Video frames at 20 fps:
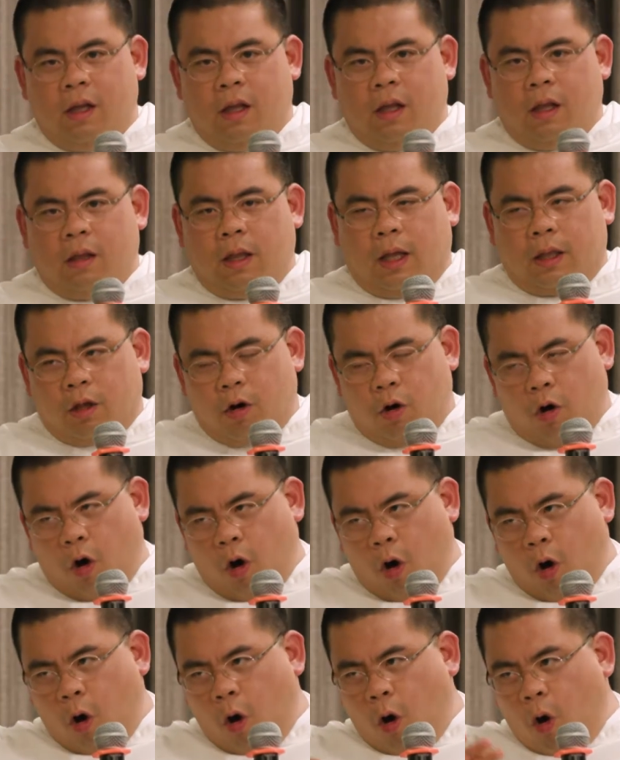that the
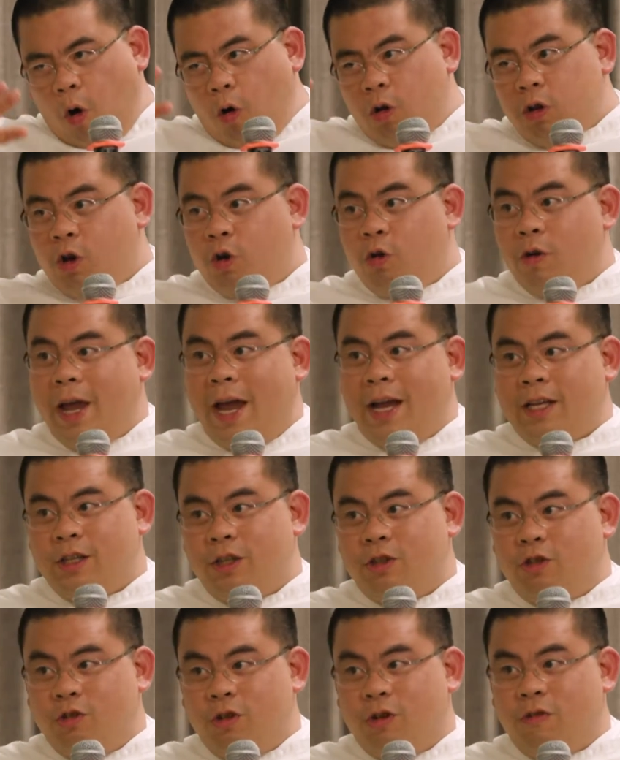whole
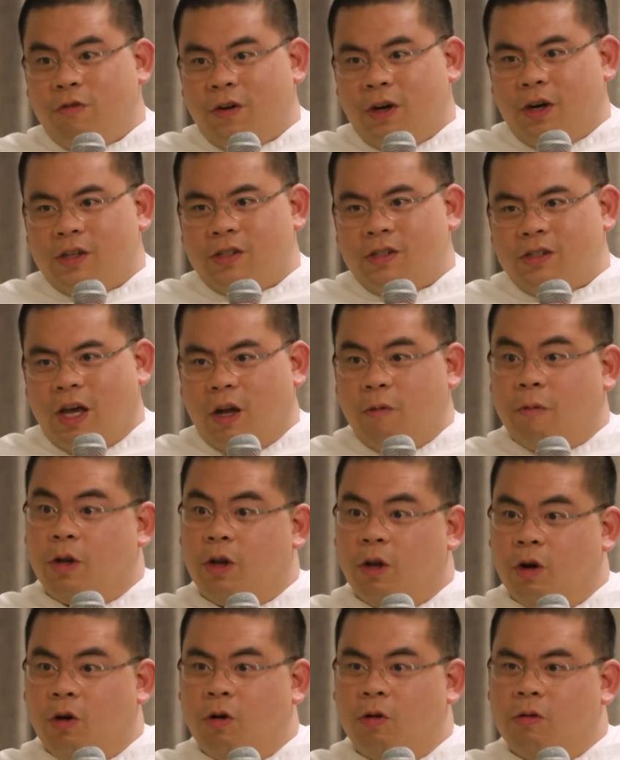created universe, and we
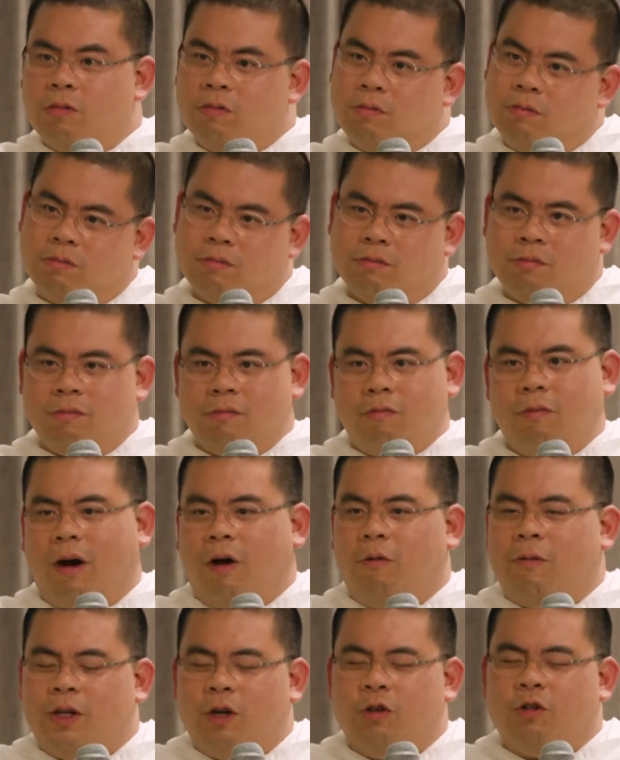know,
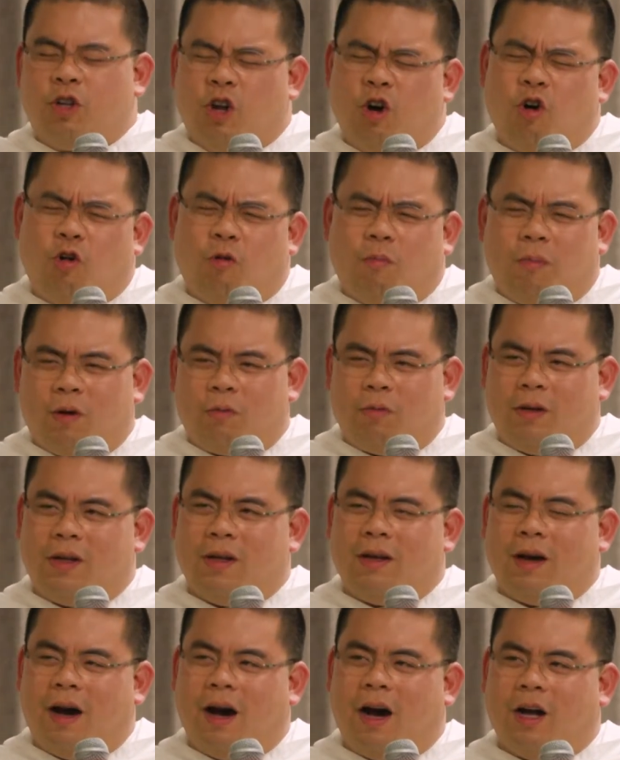well, we don't know, but
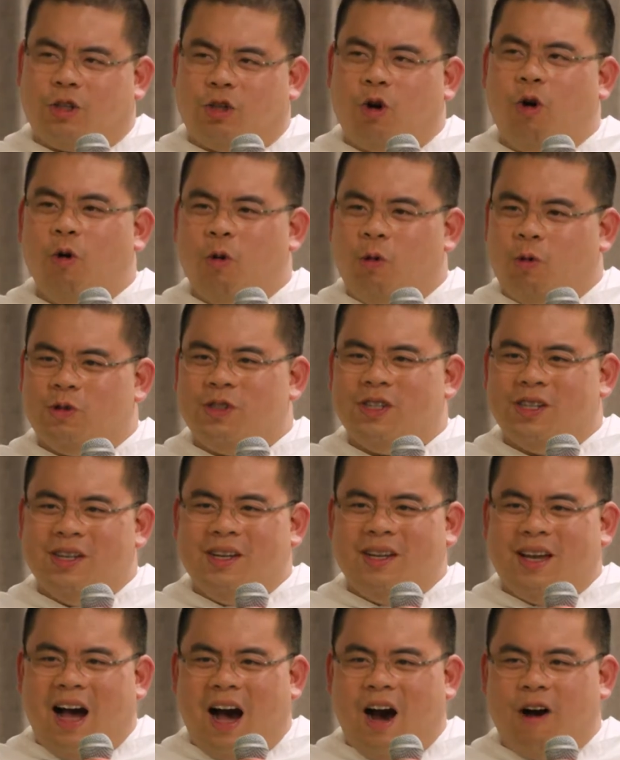we are told
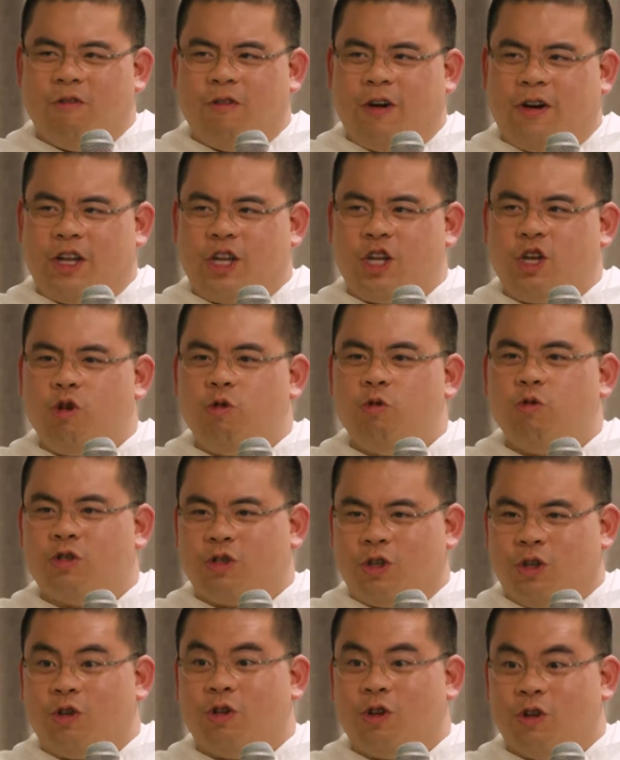how very huge
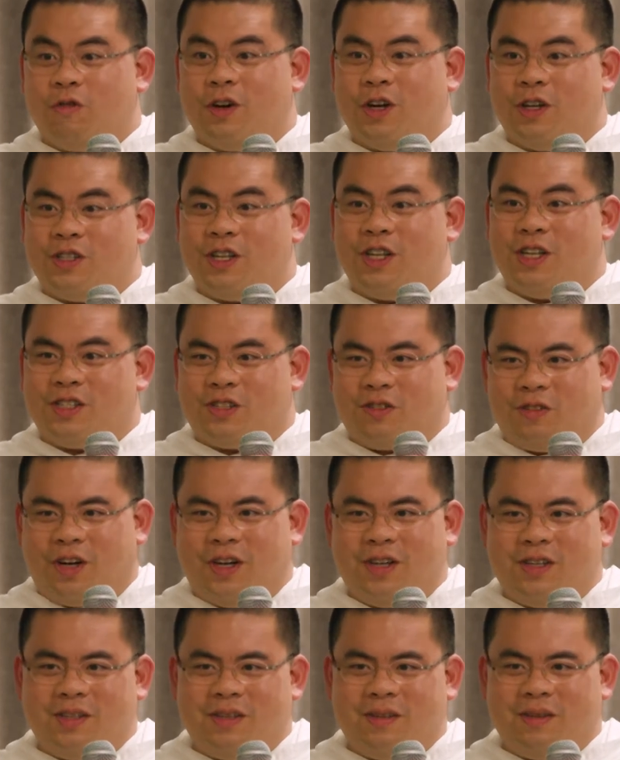the universe is,
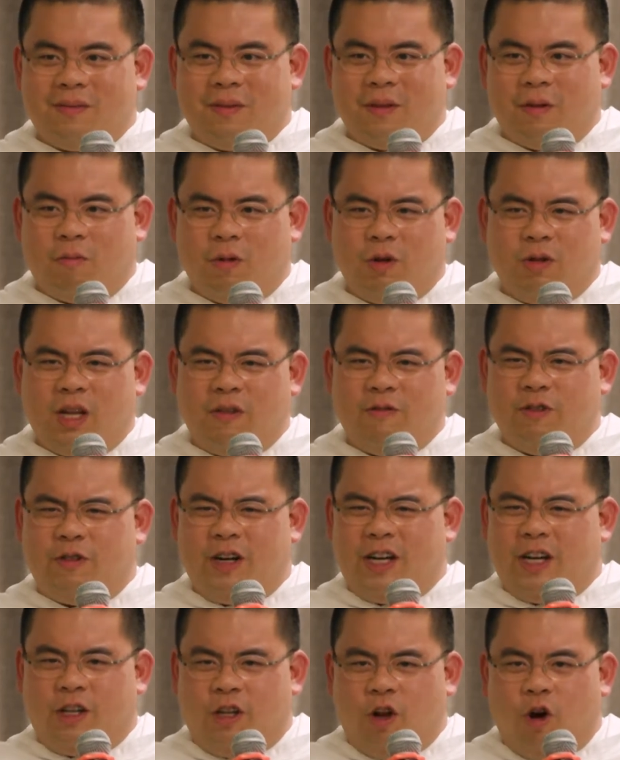right? We'll never
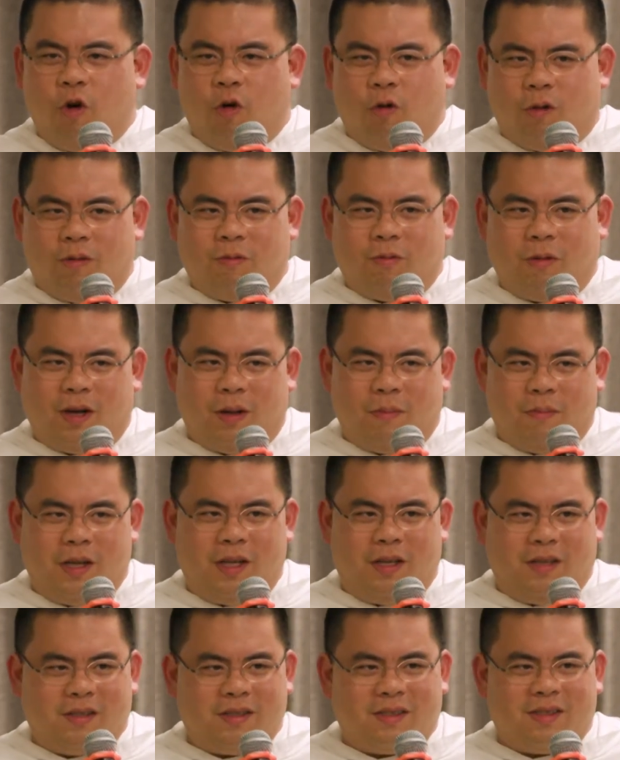really know what it
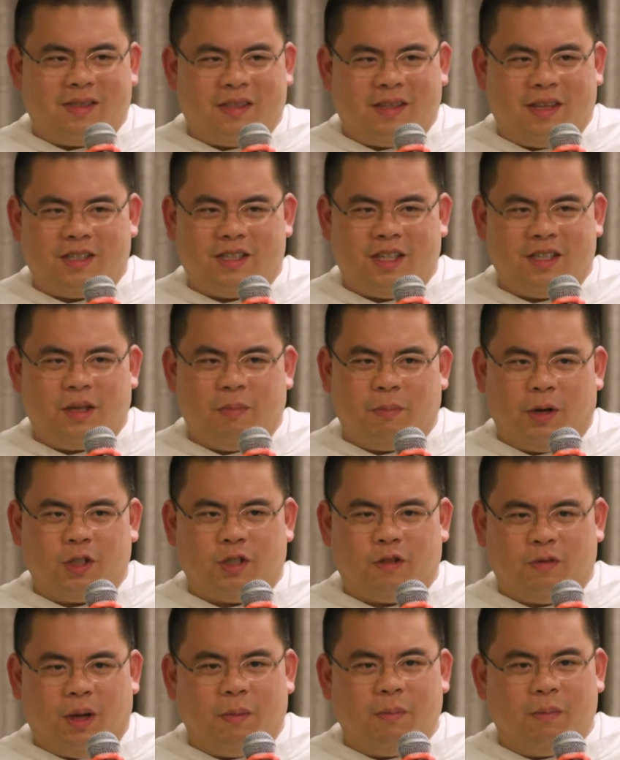means. It's just a bunch
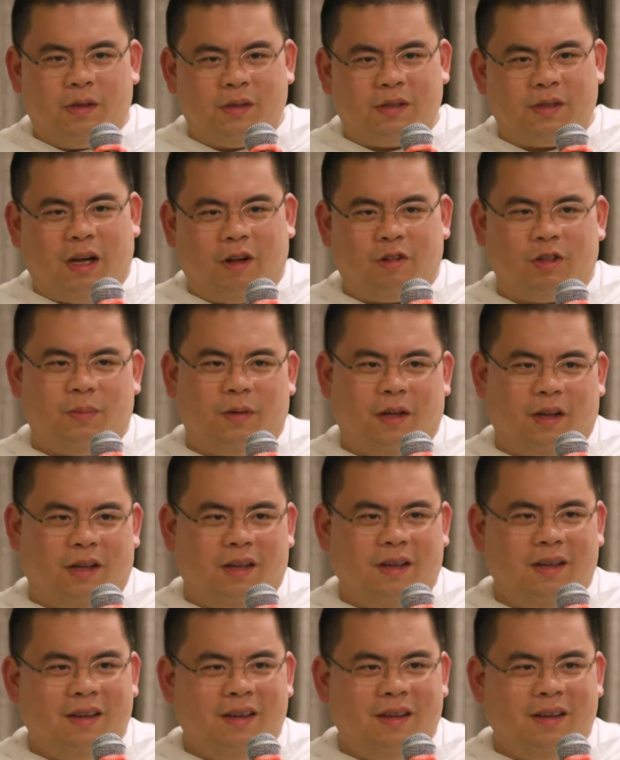of numbers, ultimately.